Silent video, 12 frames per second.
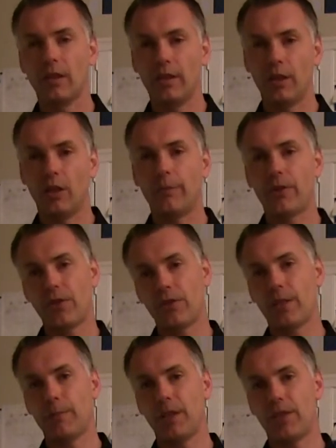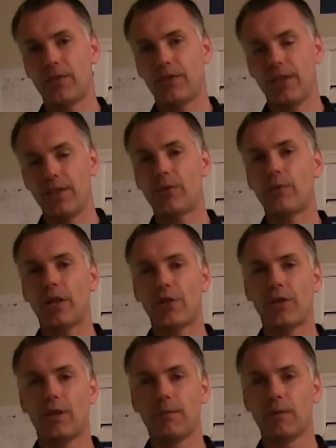An IRP is simply a C
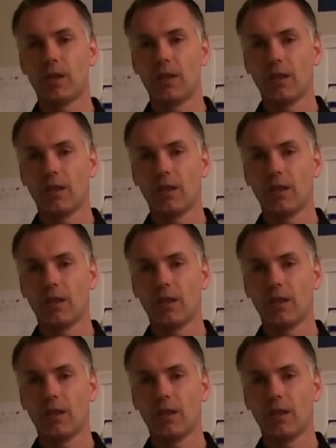structure